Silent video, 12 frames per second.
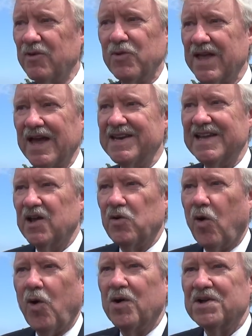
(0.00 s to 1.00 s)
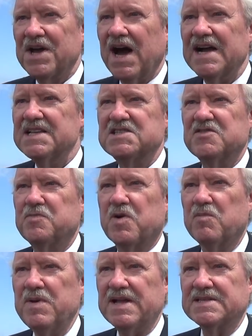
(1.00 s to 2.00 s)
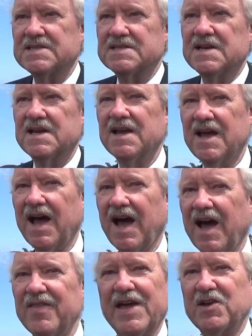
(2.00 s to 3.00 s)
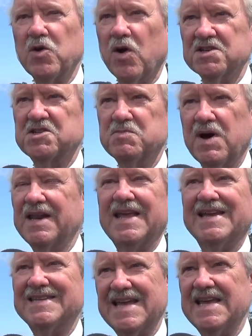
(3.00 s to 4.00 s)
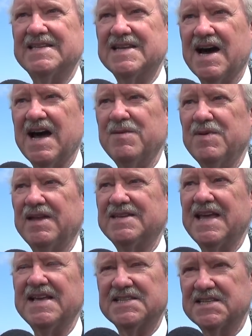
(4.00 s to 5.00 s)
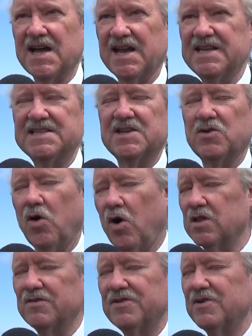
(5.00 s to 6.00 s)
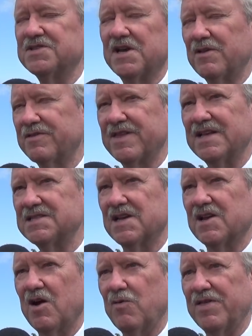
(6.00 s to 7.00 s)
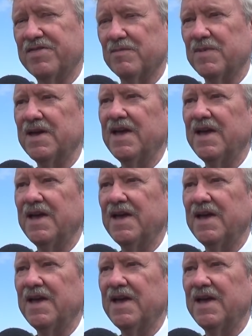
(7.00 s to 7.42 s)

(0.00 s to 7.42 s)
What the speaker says: we had to get all kinds of permits that cost money and take time and take studies and all of those other things that go with them.